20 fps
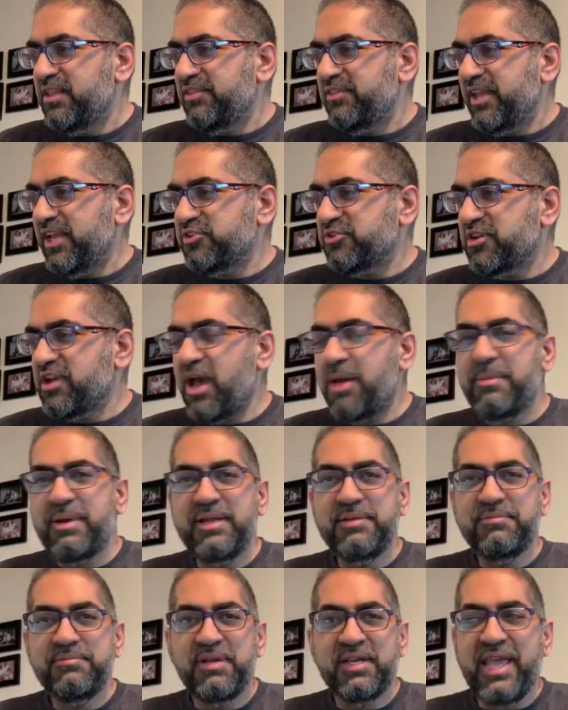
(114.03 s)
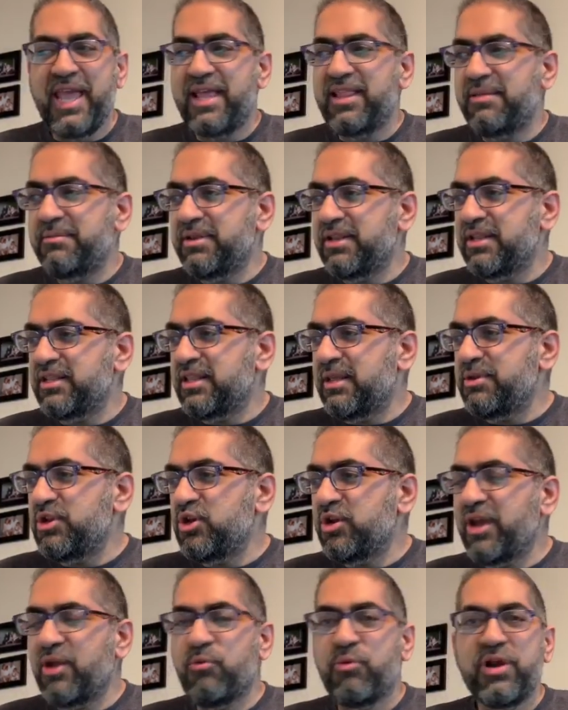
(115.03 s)
Thanks for coming. Again, let me
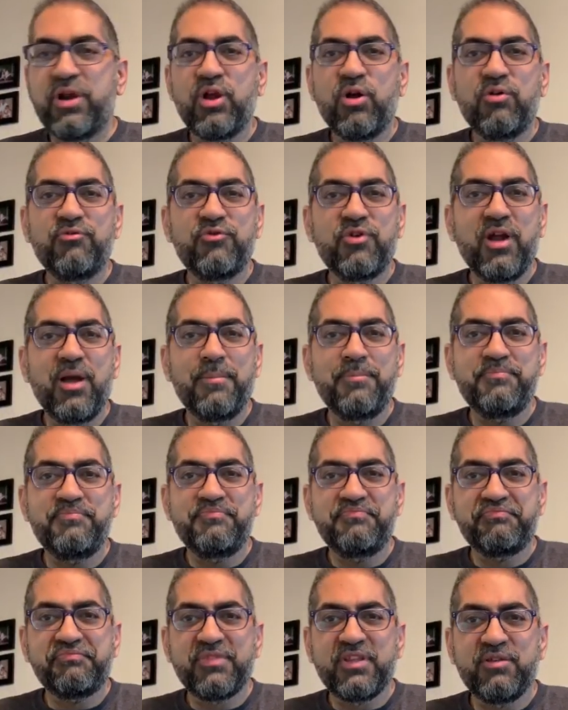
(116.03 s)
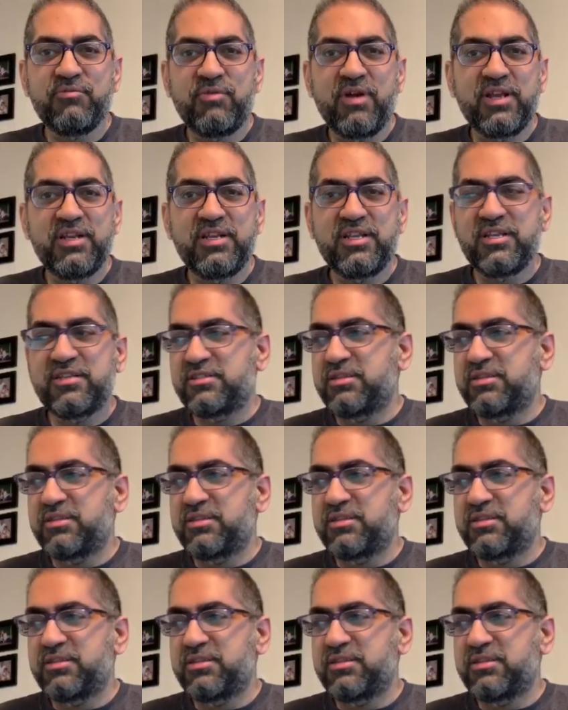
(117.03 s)
know again where you're all from. Right?